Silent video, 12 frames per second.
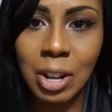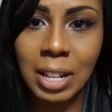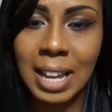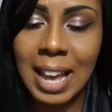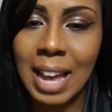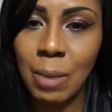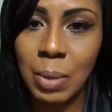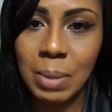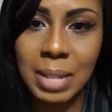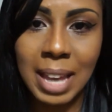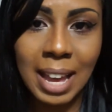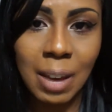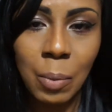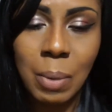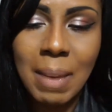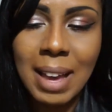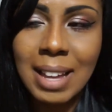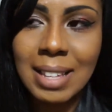early and we
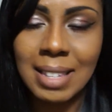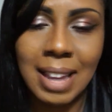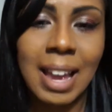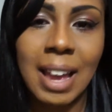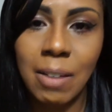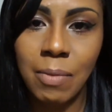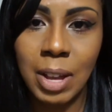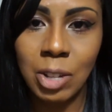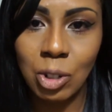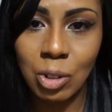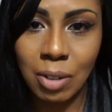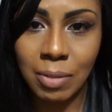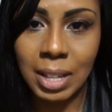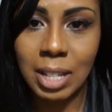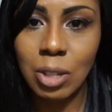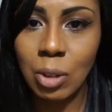make a day adventure of it.